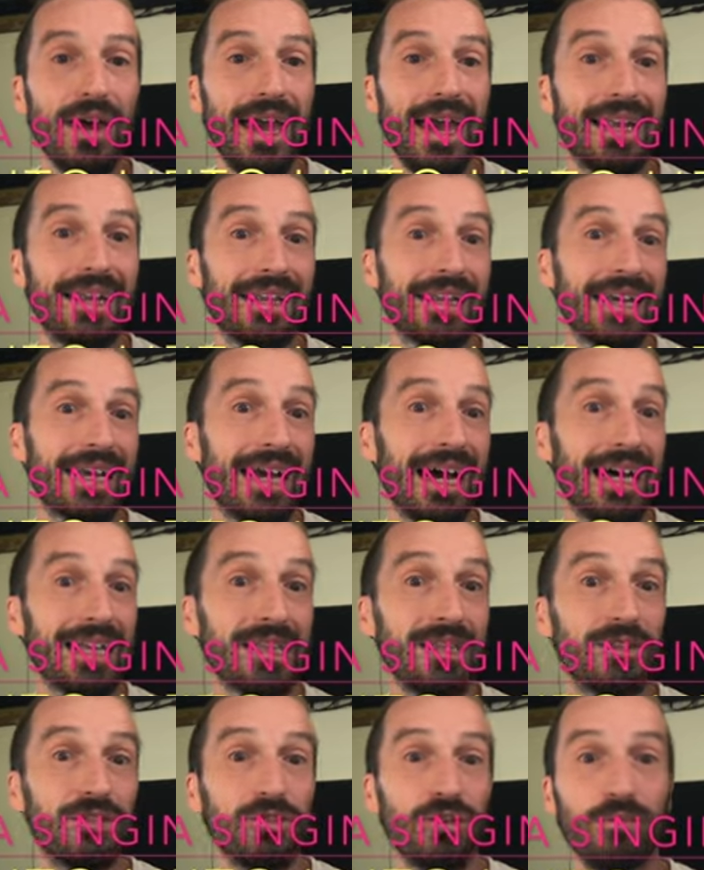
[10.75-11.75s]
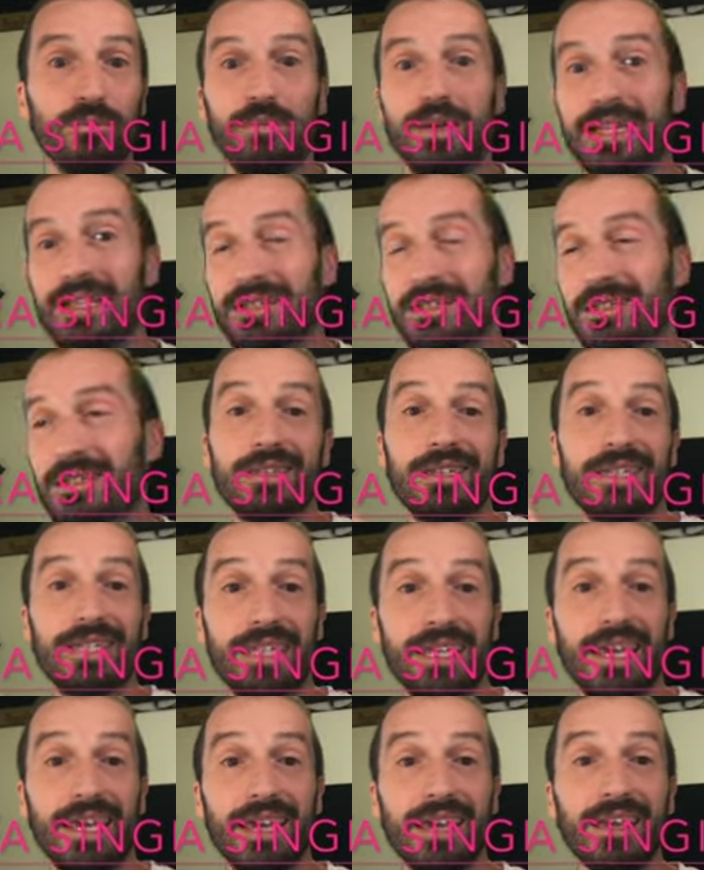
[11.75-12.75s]
and canto means
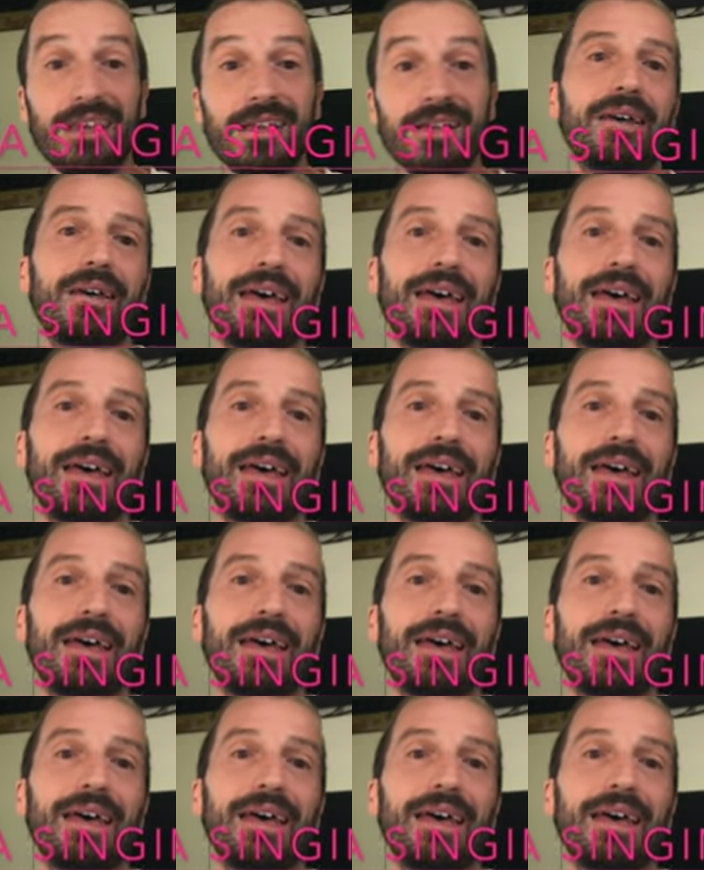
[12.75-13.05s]
singing.